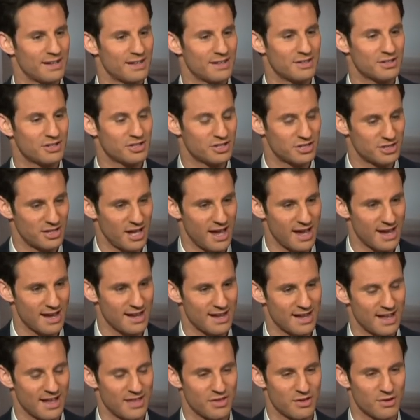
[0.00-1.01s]
the
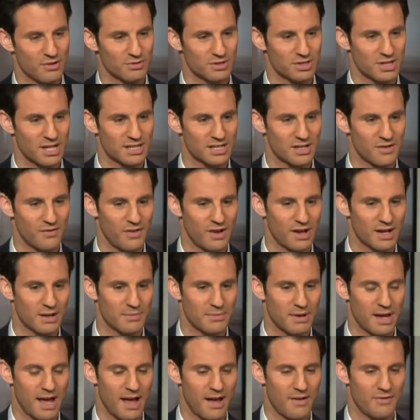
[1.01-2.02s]
state and those testifying on
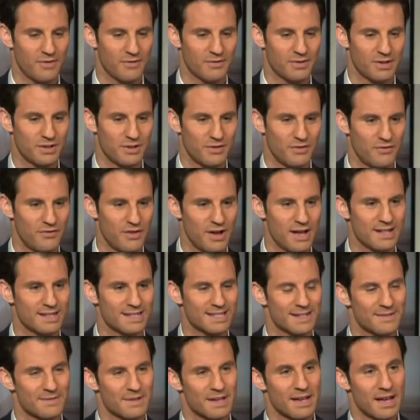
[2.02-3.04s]
behalf of the
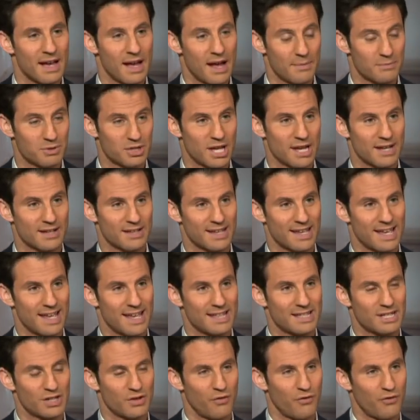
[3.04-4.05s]
defense. I'm saying
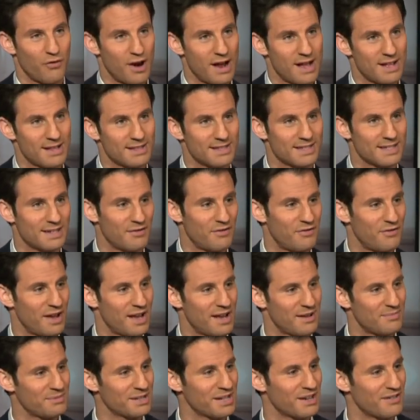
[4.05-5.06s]
it's friends and
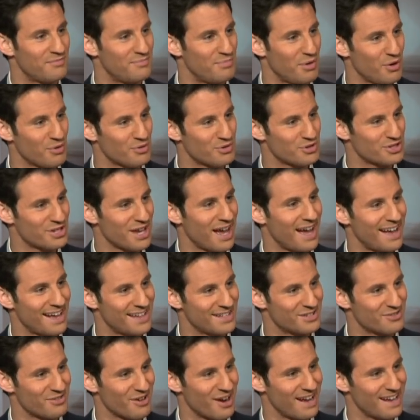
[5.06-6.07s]
family of both
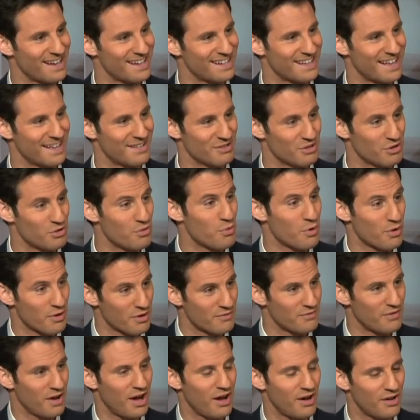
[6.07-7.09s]
sides, right? Uh, who were
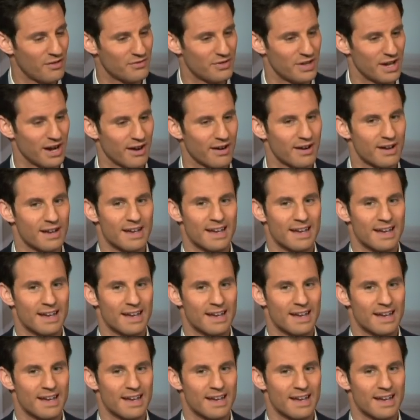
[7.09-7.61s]
involved there